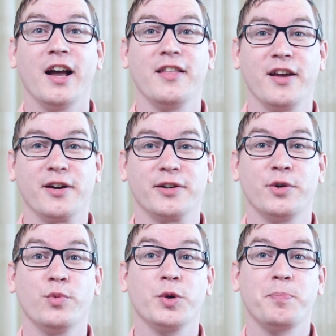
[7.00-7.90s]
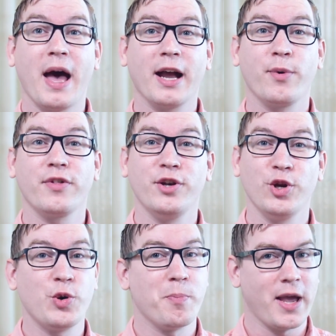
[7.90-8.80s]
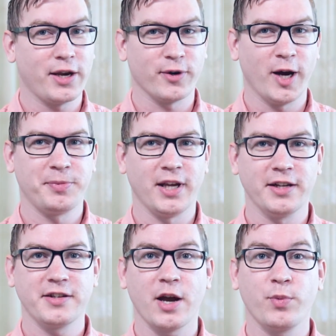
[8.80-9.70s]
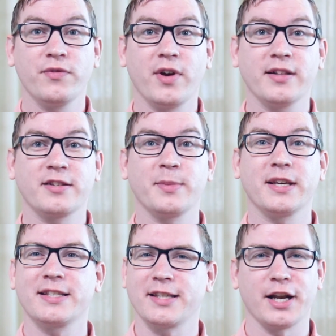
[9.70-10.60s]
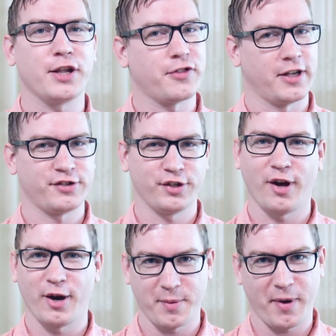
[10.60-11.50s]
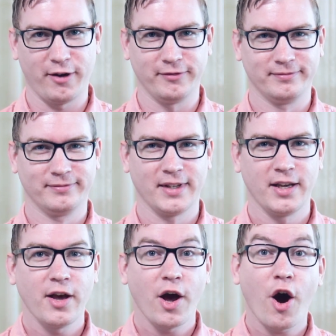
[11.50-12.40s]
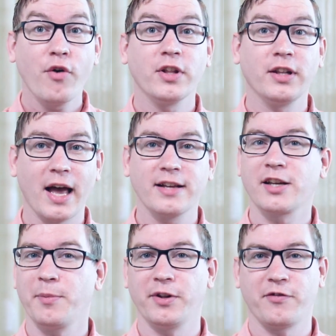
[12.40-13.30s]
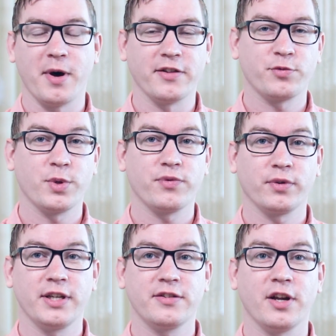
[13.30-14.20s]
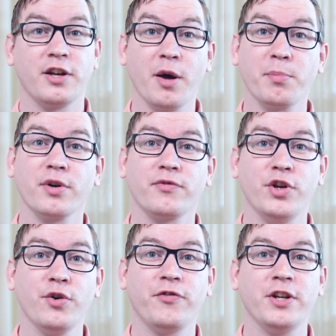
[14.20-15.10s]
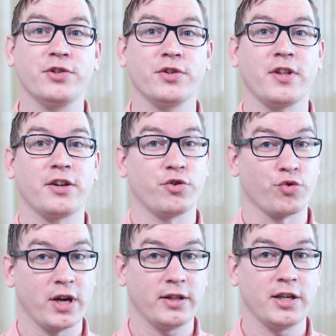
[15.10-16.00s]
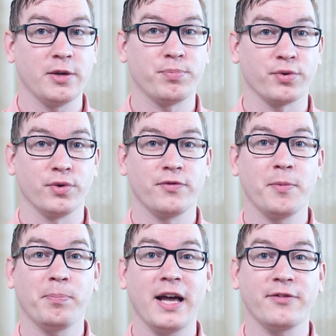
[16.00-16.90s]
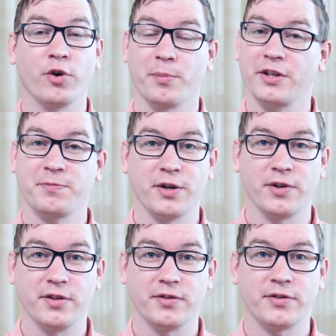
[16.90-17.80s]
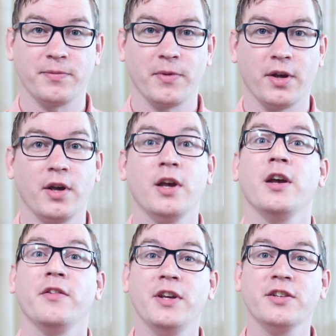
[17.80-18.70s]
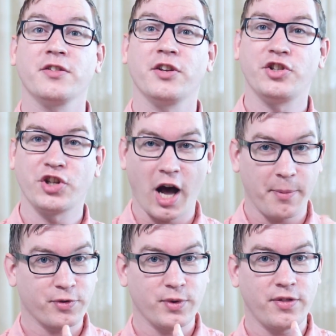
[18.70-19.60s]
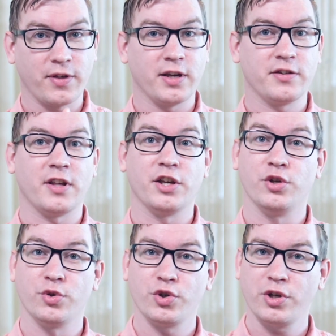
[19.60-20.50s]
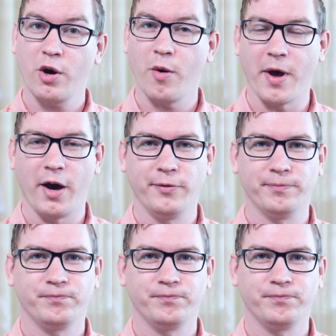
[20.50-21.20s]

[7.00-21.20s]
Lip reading: there, we're back with a new Maker update and we've got some exciting things to talk about. Over the last couple of months, we've released a number of new features that greatly improve the platform experience. These are the top 3 things that you should know about.